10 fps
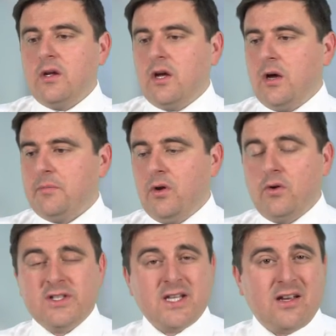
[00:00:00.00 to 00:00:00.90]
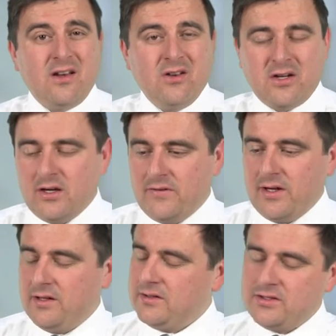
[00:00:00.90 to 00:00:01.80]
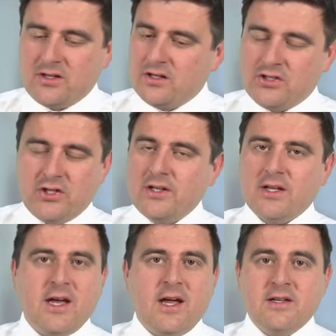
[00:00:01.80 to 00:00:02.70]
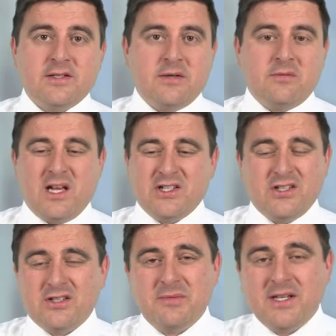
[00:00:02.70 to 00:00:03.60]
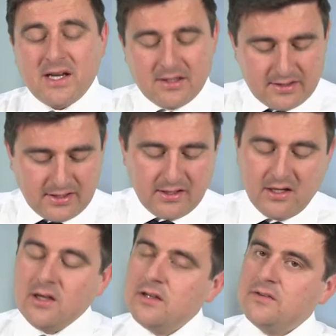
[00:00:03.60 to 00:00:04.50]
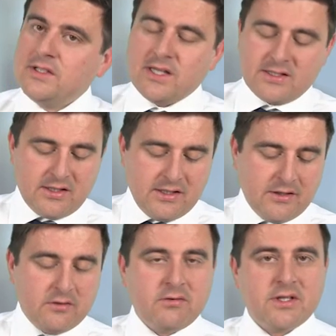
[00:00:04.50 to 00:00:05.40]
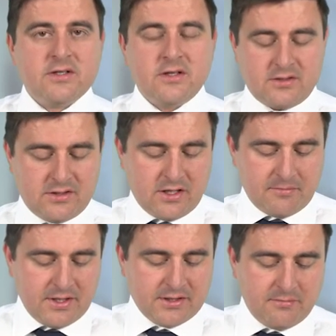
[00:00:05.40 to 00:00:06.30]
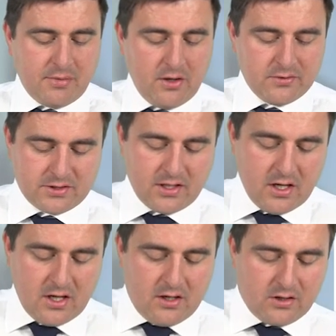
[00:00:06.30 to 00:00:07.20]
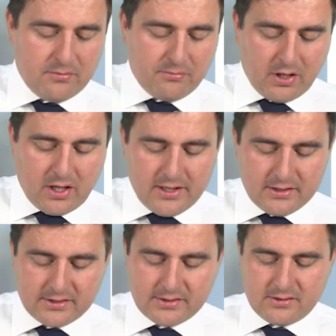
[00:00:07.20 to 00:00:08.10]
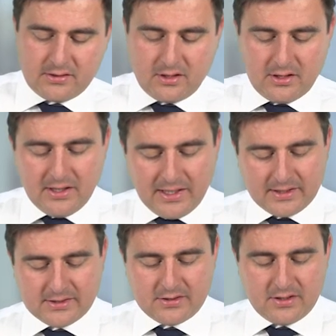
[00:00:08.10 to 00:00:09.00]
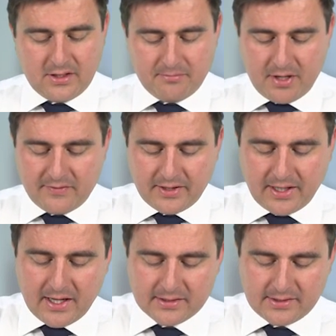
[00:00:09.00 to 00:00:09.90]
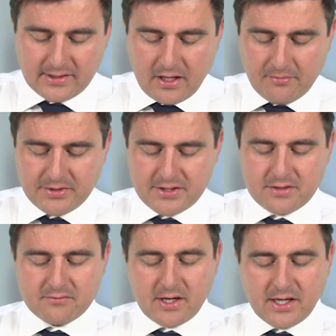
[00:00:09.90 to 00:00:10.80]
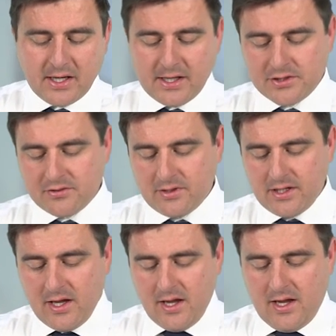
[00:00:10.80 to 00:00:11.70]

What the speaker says: A lawyer's taken a look at it and just kind of shake their head and say, well, actually, it doesn't mean anything. Obviously, that's a legal risk that is imposed. Compliance kind of links to the above, I guess, encompasses regulatory